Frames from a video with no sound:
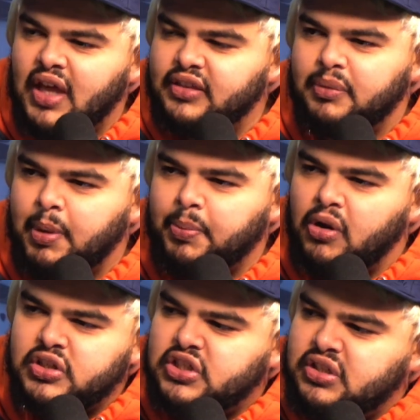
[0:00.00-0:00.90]
thing that people
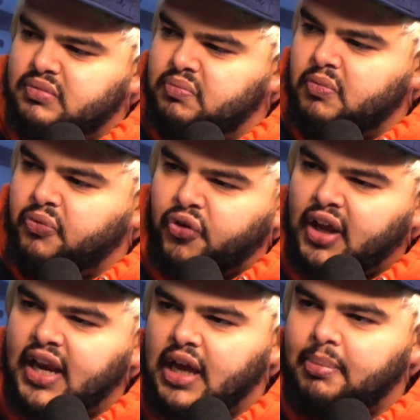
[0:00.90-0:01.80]
are just
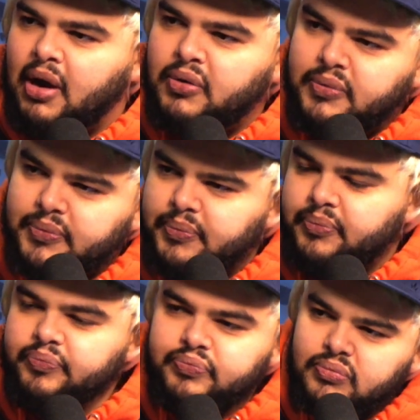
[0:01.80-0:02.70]
forgetting about,
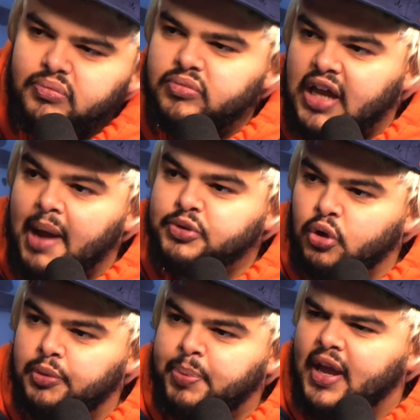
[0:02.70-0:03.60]
the
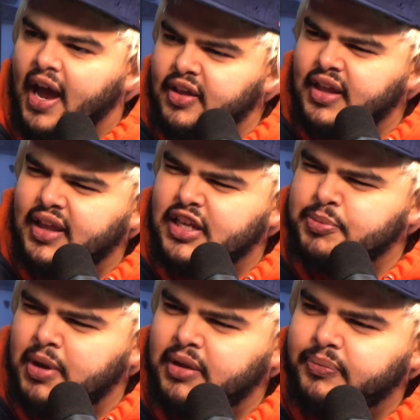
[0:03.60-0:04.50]
compensatory pick, how do you get it
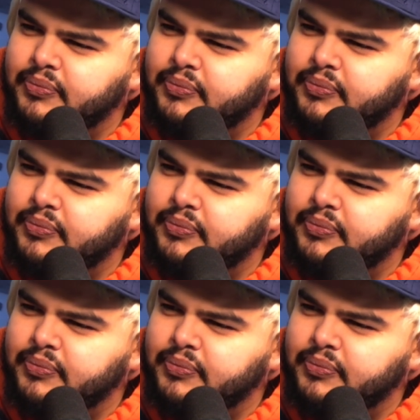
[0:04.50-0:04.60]
against Benny?